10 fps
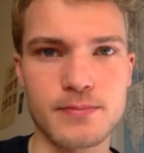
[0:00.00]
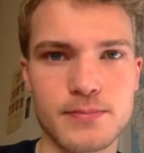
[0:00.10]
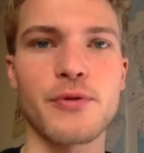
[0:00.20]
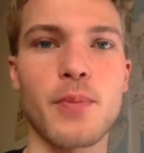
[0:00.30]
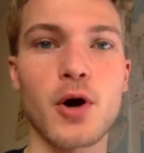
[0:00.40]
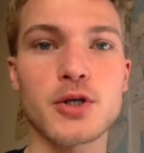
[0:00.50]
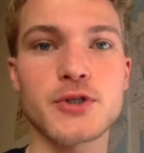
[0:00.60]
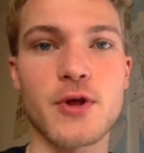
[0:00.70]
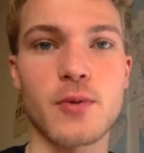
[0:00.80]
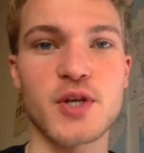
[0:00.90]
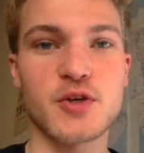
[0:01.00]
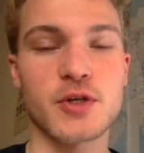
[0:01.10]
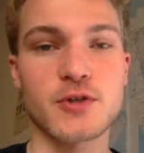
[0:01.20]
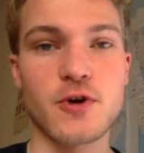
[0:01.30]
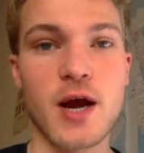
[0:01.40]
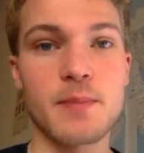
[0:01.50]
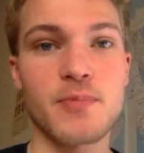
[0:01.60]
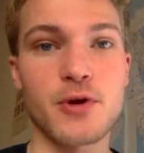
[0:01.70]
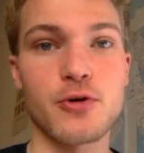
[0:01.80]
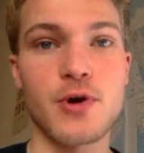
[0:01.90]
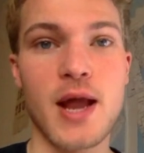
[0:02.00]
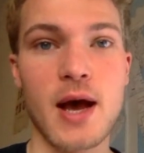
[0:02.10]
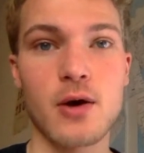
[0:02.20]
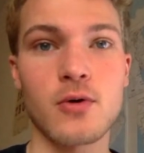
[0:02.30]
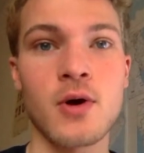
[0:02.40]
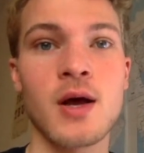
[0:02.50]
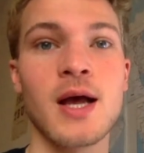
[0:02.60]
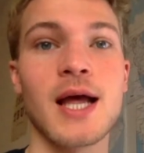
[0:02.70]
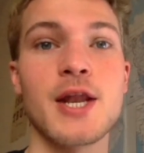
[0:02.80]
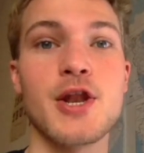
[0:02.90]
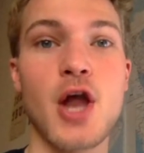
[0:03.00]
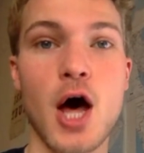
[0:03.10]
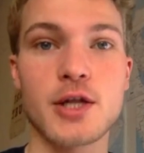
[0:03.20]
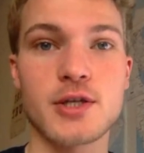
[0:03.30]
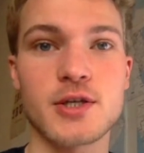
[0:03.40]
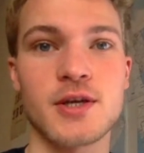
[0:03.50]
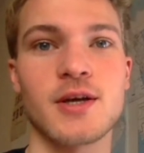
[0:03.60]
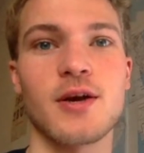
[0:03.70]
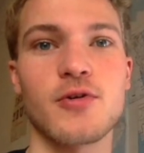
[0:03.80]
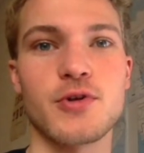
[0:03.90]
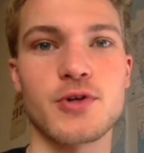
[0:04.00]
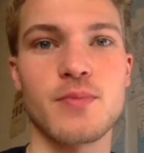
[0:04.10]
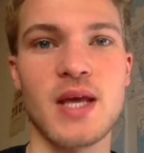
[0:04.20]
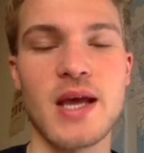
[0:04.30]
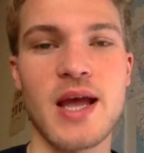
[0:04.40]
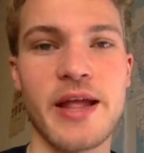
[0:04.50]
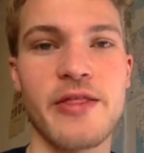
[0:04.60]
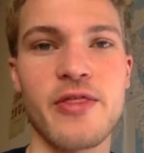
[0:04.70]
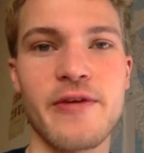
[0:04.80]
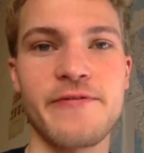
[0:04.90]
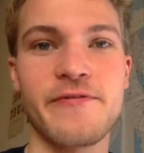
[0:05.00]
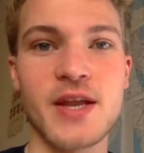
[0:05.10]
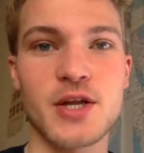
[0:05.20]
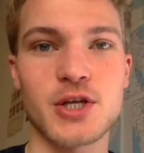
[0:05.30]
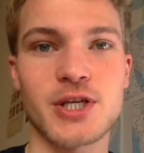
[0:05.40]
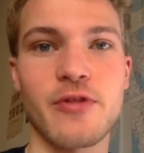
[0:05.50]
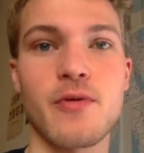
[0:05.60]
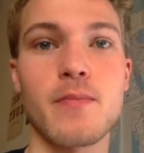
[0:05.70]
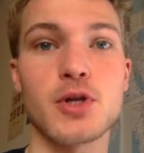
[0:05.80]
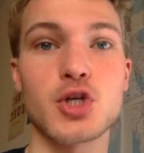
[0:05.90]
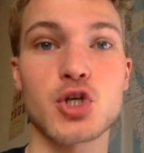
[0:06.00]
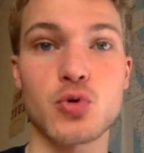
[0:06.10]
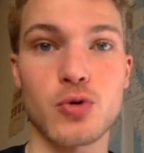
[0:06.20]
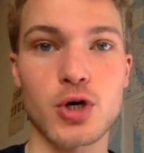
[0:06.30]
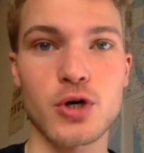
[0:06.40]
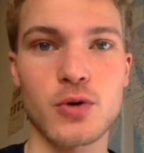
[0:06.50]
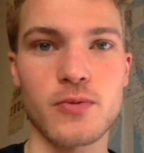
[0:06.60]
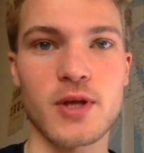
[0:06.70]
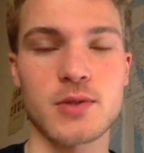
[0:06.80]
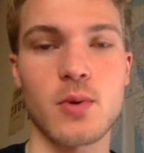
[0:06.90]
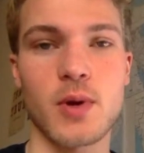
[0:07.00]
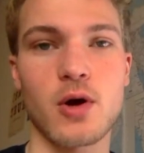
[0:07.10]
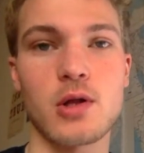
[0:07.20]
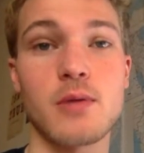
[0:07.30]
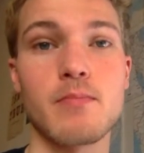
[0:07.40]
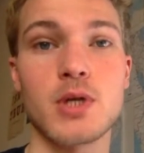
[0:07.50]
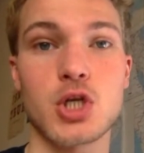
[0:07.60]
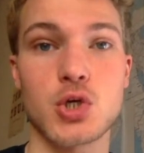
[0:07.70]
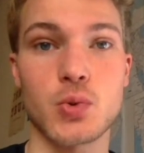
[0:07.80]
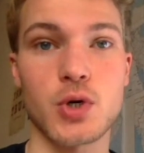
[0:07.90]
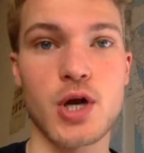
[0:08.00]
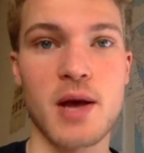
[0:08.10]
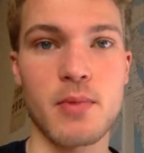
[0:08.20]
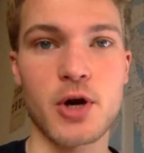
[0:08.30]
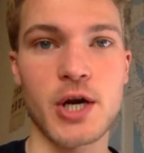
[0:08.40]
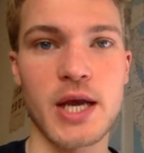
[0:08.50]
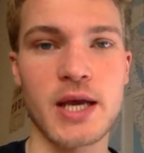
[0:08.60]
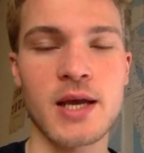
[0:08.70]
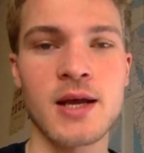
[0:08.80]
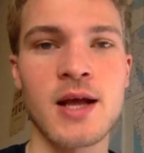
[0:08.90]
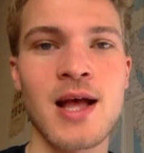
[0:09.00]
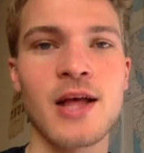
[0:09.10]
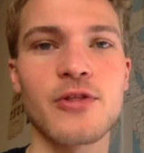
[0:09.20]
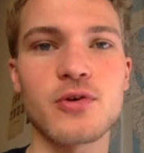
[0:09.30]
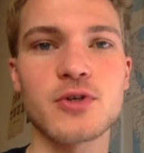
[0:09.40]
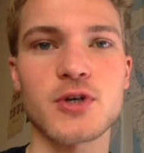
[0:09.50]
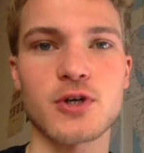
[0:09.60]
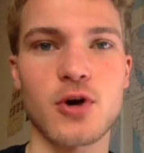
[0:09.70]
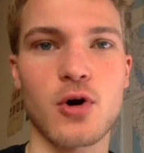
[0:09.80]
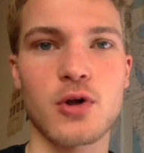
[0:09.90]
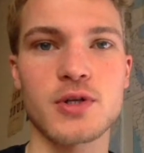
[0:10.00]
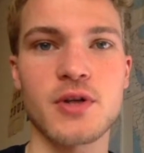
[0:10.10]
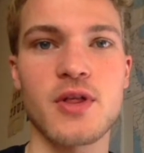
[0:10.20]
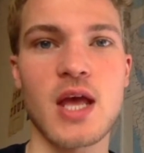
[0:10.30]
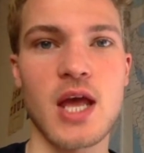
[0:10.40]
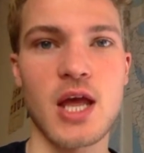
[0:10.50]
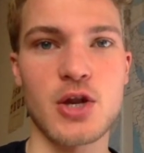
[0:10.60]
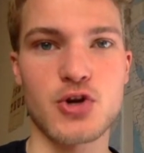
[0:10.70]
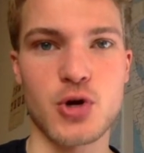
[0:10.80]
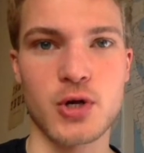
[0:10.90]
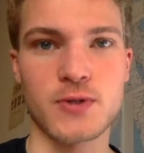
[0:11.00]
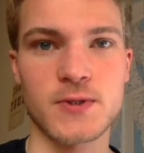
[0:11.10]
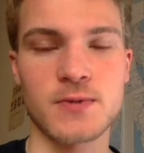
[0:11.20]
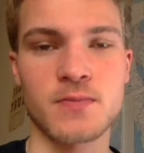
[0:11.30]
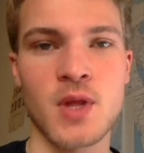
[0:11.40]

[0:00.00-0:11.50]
The parts that we transcribed that are now not going to be in the finished, in the mature, that's what we call it, mature mRNA, those are called the introns.